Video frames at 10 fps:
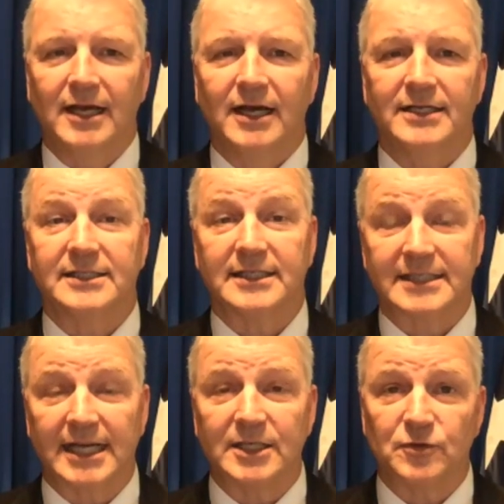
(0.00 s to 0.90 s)
a
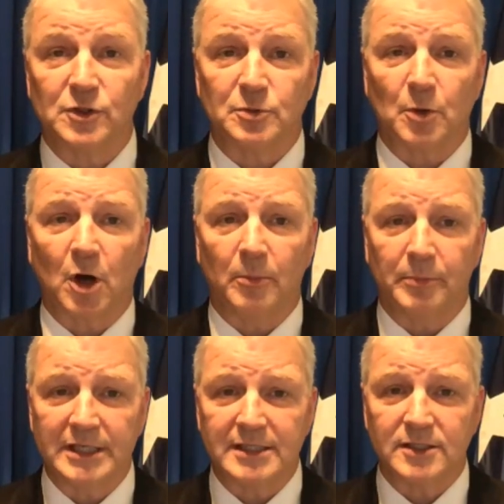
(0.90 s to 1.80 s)
successful small
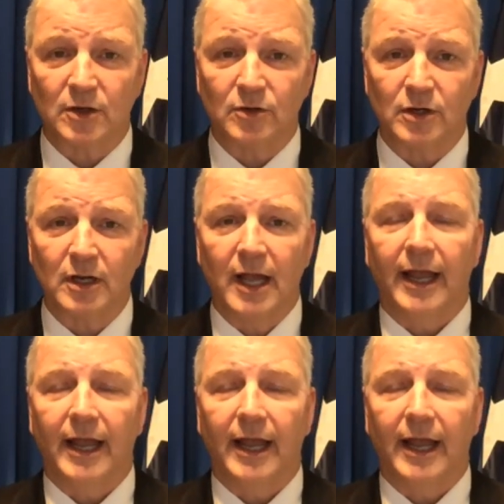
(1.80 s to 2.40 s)
business owner,